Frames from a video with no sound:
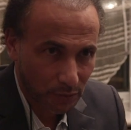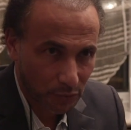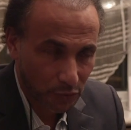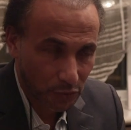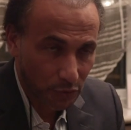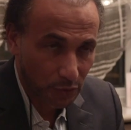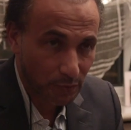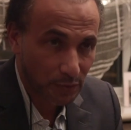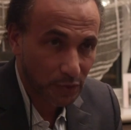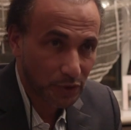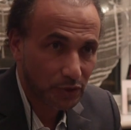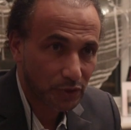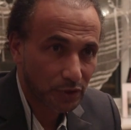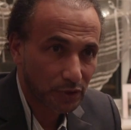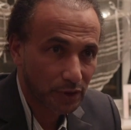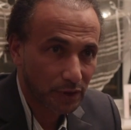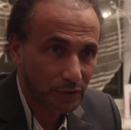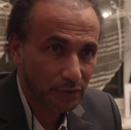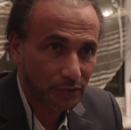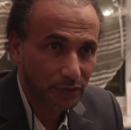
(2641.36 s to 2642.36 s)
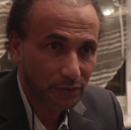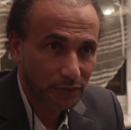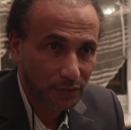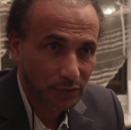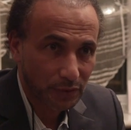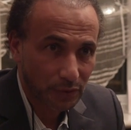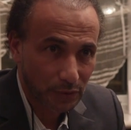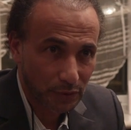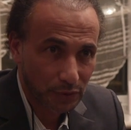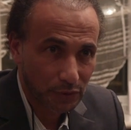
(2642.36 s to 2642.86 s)
prohibition of
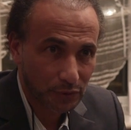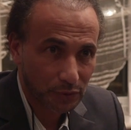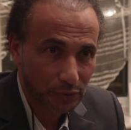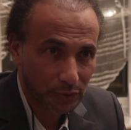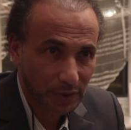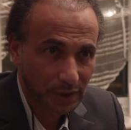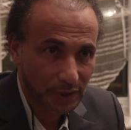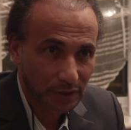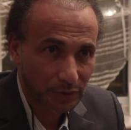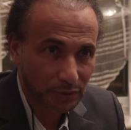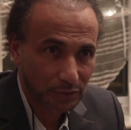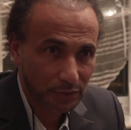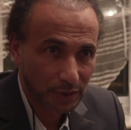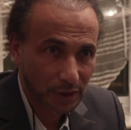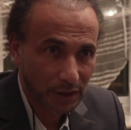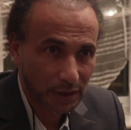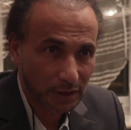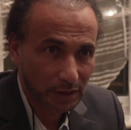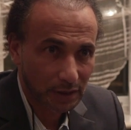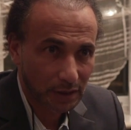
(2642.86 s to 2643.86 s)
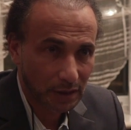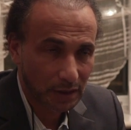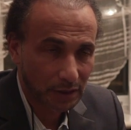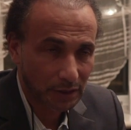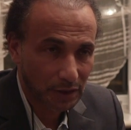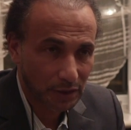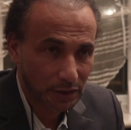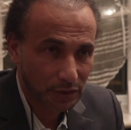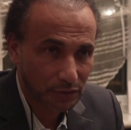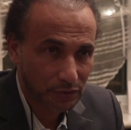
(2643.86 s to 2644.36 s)
usury and
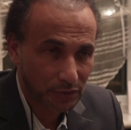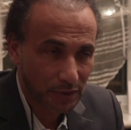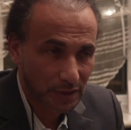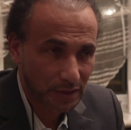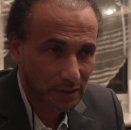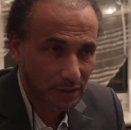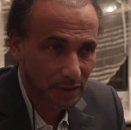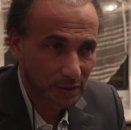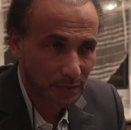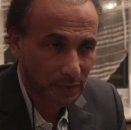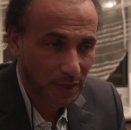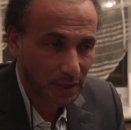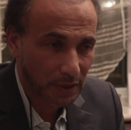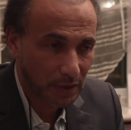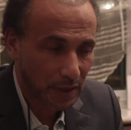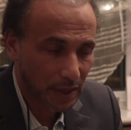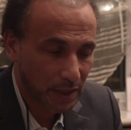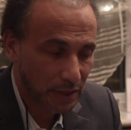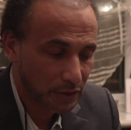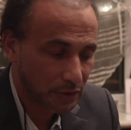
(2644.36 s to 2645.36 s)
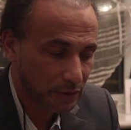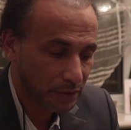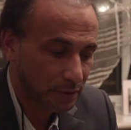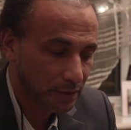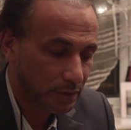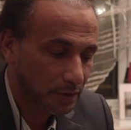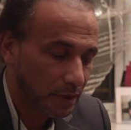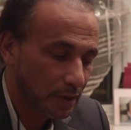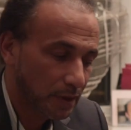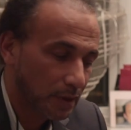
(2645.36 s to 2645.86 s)
interest and
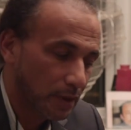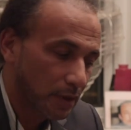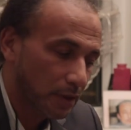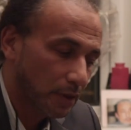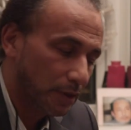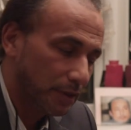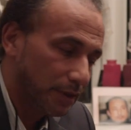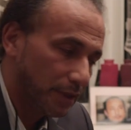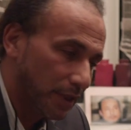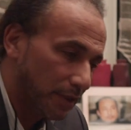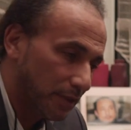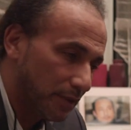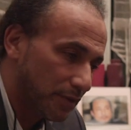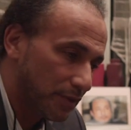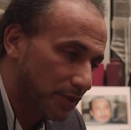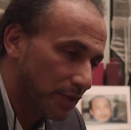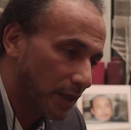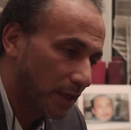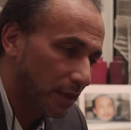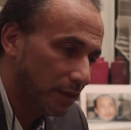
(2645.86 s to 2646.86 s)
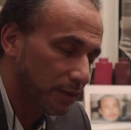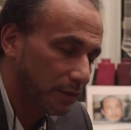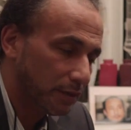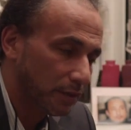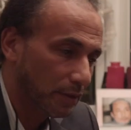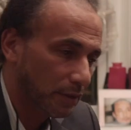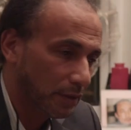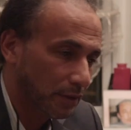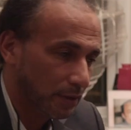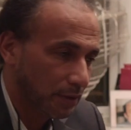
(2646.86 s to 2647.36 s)
speculation. On the other side
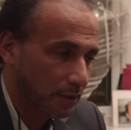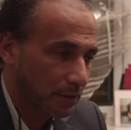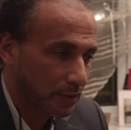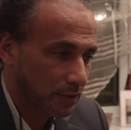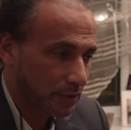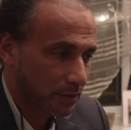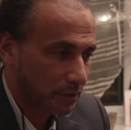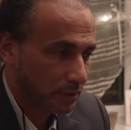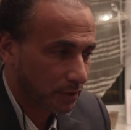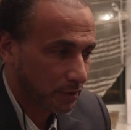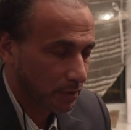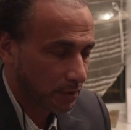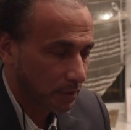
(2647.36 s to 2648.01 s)
is